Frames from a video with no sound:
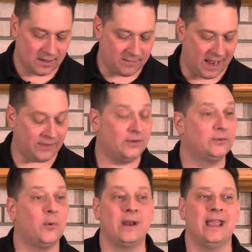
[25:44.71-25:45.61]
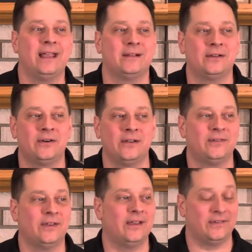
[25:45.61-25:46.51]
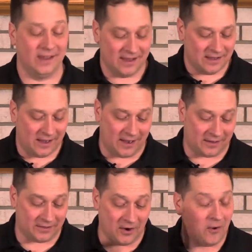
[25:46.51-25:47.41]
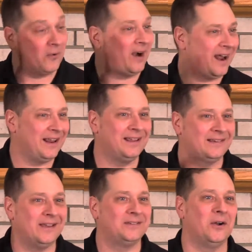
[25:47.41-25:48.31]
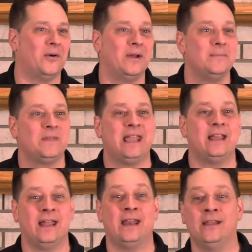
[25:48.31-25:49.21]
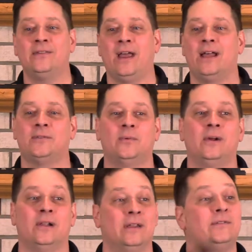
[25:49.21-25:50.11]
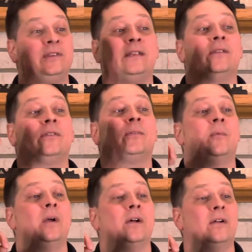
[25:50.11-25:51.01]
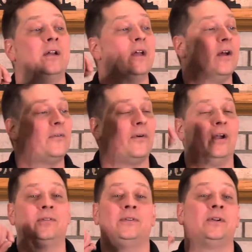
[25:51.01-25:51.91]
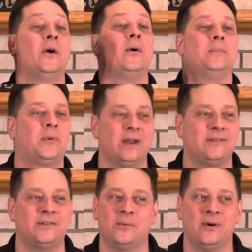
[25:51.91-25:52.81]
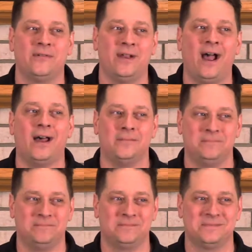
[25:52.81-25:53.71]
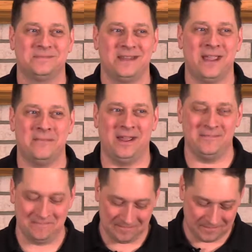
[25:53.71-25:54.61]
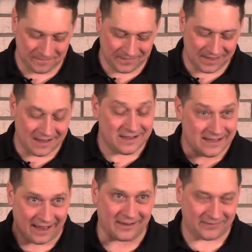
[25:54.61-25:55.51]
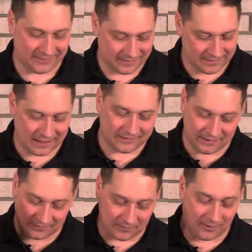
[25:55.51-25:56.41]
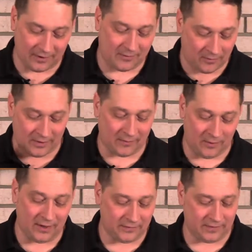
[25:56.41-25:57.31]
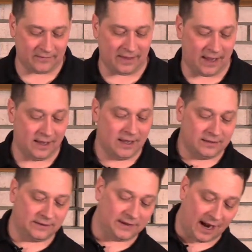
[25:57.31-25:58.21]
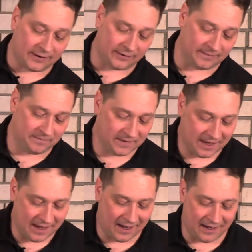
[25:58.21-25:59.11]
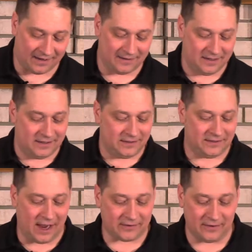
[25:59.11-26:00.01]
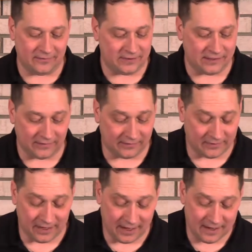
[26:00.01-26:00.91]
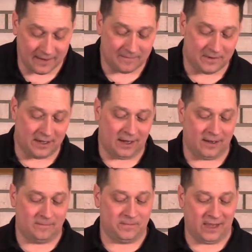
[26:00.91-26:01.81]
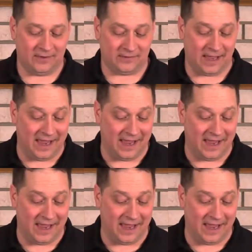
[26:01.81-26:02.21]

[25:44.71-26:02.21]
Matthew 28 clearly says uh, go, right? He says go. He, it is God's will. It's Jesus' will for us to go and preach the Word of God. Amen? Yes, it's His word, word will to, for that. The doctrine, uh, the doctrine of Jesus uh, has,